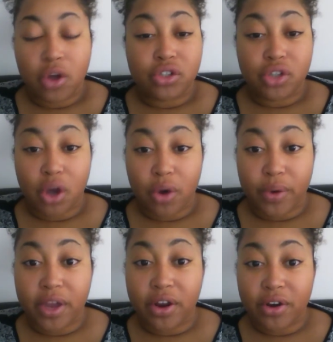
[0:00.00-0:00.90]
So
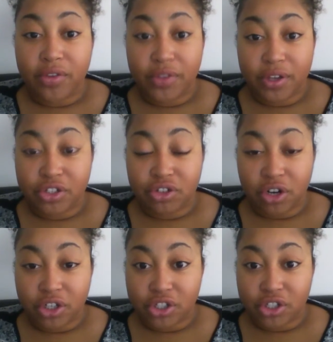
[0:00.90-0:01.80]
here the
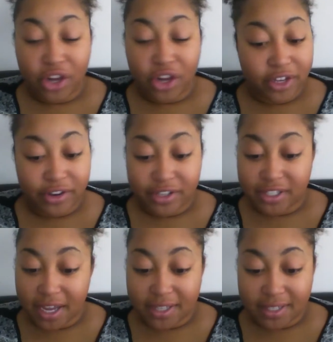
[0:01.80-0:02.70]
instructions are clear as
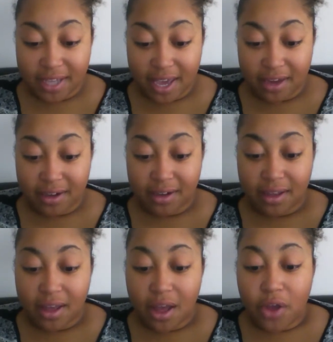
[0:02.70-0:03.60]
day as again
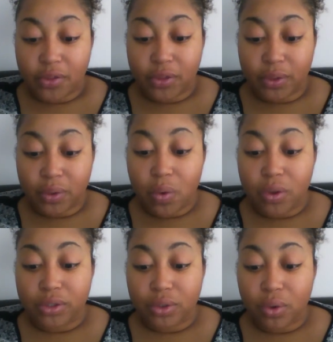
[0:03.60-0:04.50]
the
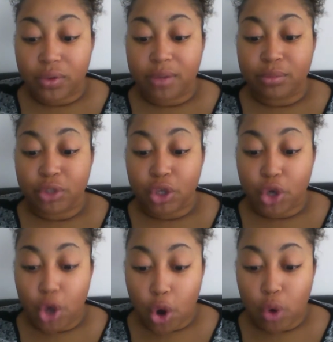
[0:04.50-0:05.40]
Lord told him to
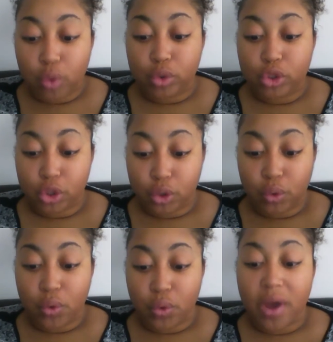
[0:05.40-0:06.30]
go
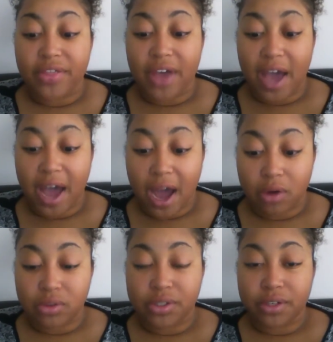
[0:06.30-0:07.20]
to the
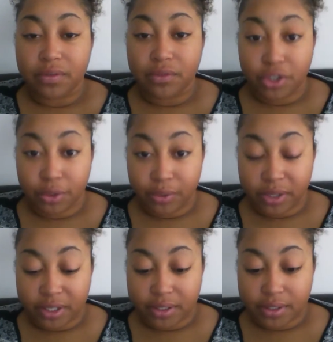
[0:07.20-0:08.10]
house of
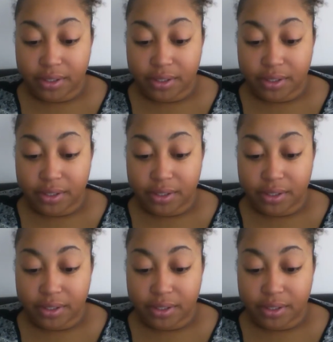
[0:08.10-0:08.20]
Judas